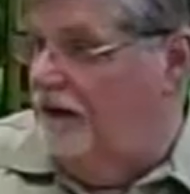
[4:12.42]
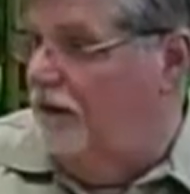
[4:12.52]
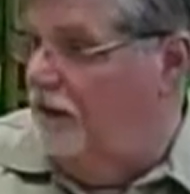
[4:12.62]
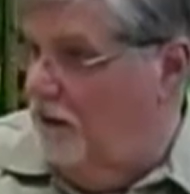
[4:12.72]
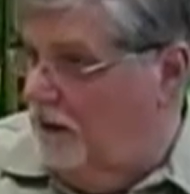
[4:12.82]

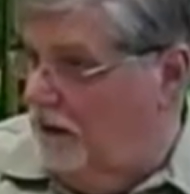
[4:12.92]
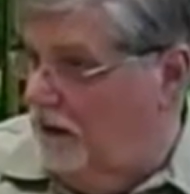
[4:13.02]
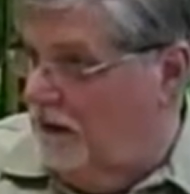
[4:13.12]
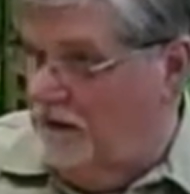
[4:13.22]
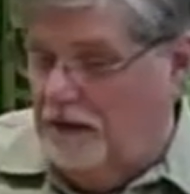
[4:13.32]
through
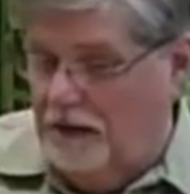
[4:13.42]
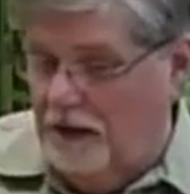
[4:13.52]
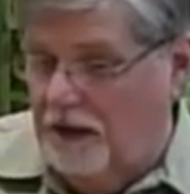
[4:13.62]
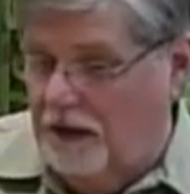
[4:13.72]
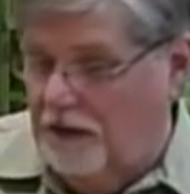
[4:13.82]

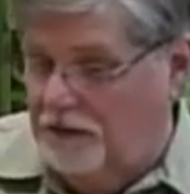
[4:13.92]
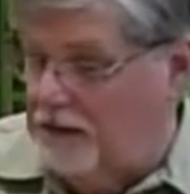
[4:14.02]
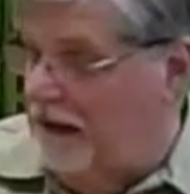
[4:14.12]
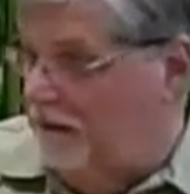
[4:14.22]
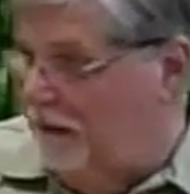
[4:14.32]
their
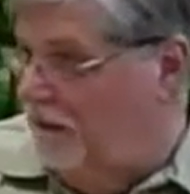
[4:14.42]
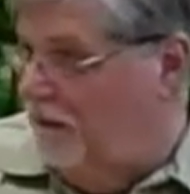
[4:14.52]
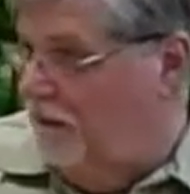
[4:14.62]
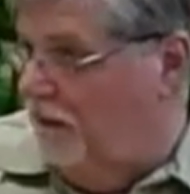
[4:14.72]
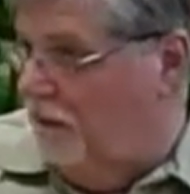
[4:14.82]
salary,
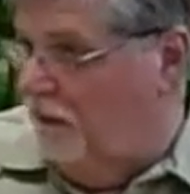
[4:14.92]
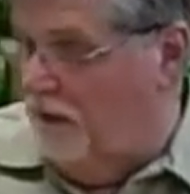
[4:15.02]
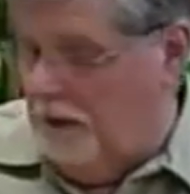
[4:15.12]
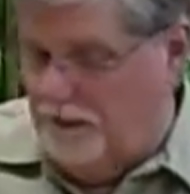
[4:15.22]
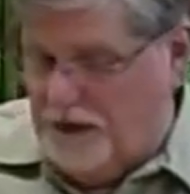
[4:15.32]
through
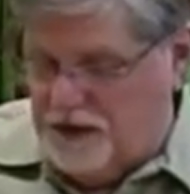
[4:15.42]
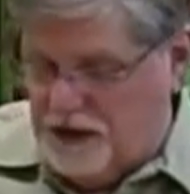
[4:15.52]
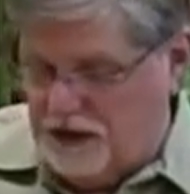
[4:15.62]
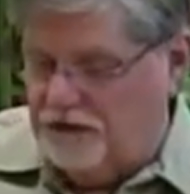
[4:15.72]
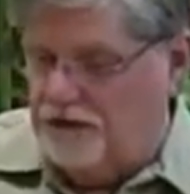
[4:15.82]
their
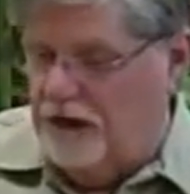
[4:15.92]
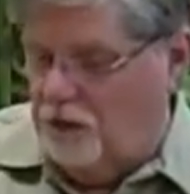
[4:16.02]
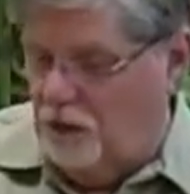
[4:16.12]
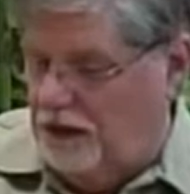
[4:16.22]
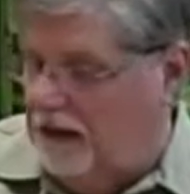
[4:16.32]
paychecks
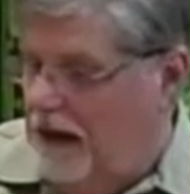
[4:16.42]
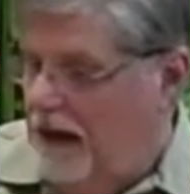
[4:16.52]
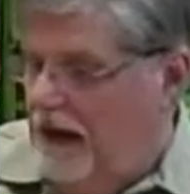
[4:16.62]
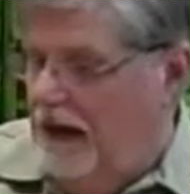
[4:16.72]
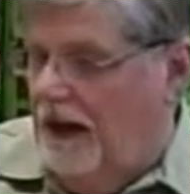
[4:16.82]
at work.
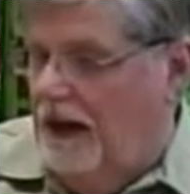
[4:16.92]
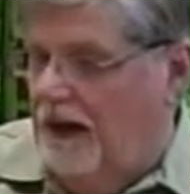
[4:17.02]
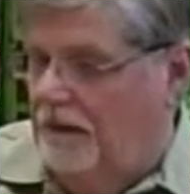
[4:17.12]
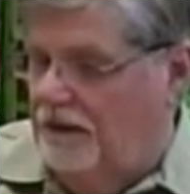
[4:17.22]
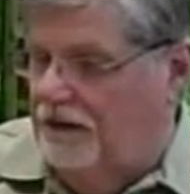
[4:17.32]

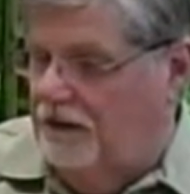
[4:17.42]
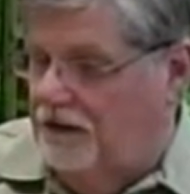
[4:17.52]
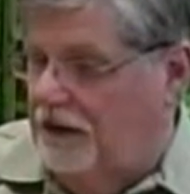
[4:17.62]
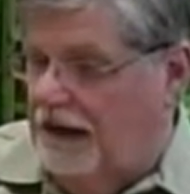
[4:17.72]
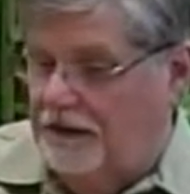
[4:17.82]
But there's
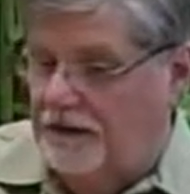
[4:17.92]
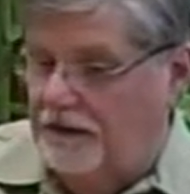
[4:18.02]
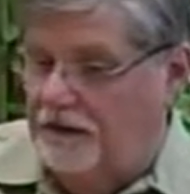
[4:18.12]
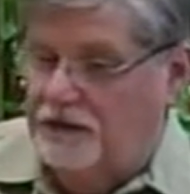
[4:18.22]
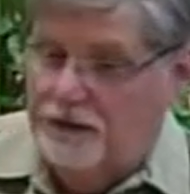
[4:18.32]
a lot of
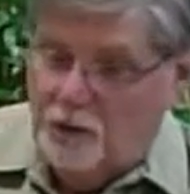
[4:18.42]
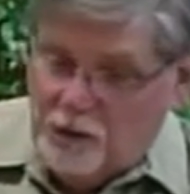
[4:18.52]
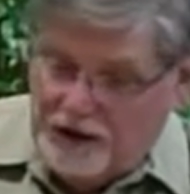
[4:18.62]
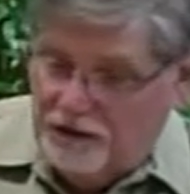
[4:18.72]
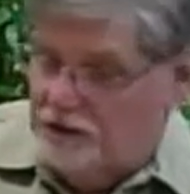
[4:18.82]
different
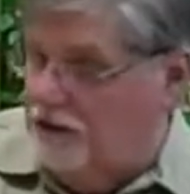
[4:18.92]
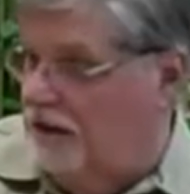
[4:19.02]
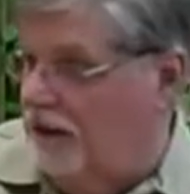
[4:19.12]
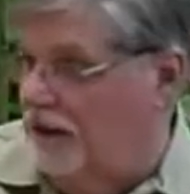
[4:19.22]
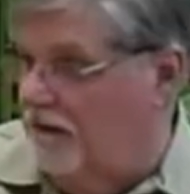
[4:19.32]
ways that you
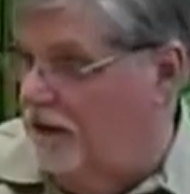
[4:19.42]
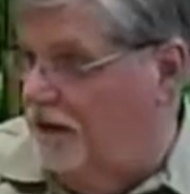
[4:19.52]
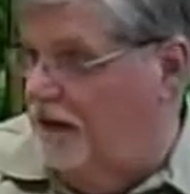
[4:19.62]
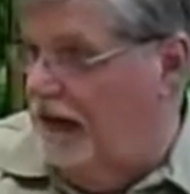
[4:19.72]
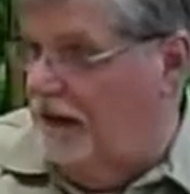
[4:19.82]
can give to
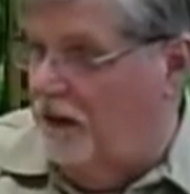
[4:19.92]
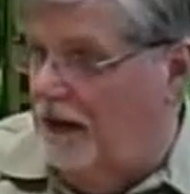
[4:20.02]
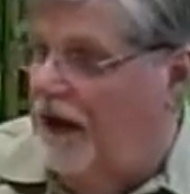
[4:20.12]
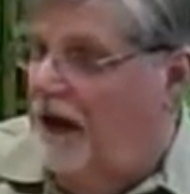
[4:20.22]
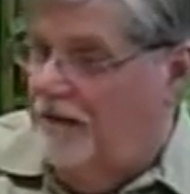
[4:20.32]
United
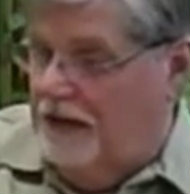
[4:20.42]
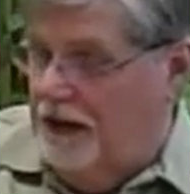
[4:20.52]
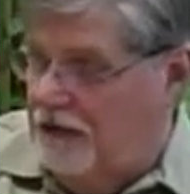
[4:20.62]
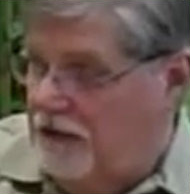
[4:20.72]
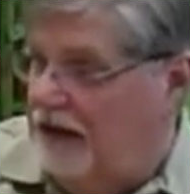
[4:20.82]
Way,
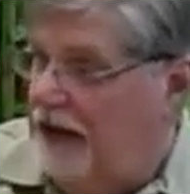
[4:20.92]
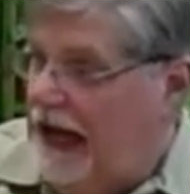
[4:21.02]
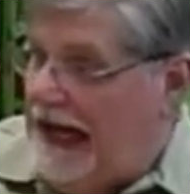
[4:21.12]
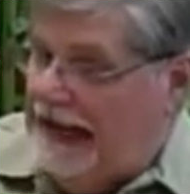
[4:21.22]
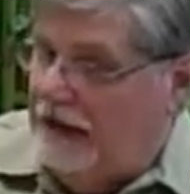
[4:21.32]
financially
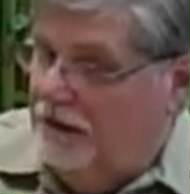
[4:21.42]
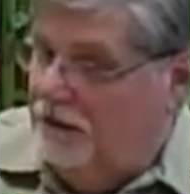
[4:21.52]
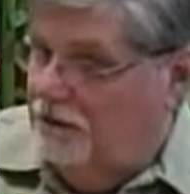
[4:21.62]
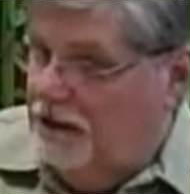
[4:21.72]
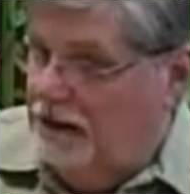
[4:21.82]

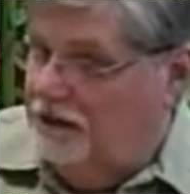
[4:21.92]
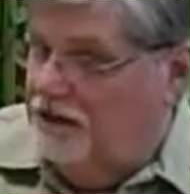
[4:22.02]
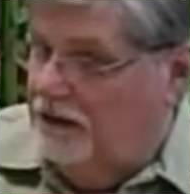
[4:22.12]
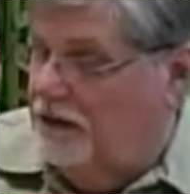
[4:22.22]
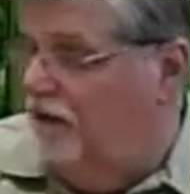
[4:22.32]
and
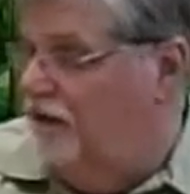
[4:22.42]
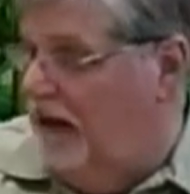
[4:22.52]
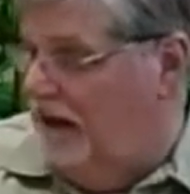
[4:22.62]
volunteering your time.